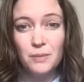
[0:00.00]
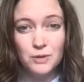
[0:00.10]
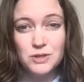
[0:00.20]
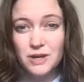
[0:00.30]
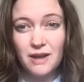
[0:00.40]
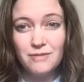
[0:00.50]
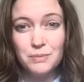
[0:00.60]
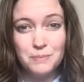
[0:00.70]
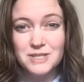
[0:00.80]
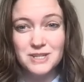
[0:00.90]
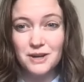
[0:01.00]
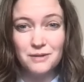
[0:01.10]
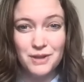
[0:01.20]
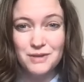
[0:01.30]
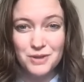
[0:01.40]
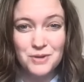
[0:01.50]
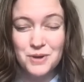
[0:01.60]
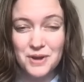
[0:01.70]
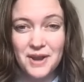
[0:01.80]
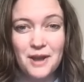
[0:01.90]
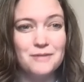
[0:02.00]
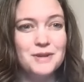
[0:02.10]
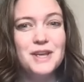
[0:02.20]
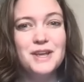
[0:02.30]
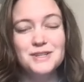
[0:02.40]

I want you to have the best kind of life that you can have.